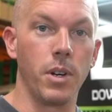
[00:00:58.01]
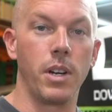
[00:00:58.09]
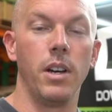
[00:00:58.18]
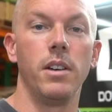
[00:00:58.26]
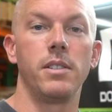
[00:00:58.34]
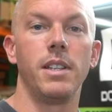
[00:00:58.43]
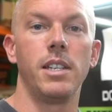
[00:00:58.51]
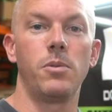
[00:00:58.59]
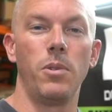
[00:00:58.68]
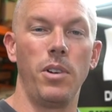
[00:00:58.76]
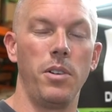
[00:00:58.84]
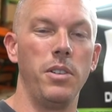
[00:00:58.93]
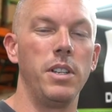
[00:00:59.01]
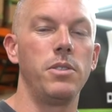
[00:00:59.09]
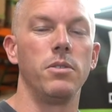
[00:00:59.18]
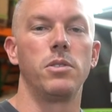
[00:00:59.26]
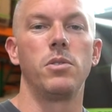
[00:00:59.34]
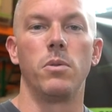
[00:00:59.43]
because that's where your
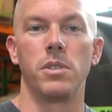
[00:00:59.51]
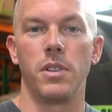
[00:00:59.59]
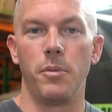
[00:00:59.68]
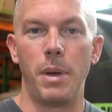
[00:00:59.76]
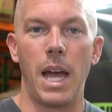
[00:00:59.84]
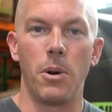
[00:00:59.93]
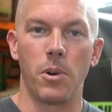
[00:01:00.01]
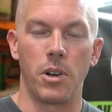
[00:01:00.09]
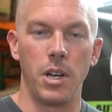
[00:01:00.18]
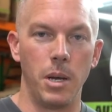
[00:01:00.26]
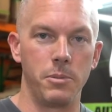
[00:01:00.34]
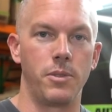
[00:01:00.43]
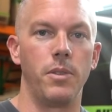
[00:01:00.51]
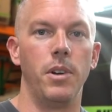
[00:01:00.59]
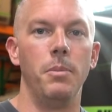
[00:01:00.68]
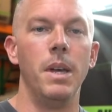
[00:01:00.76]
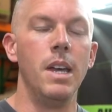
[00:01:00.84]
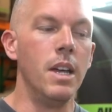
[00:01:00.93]
initial source of power comes from.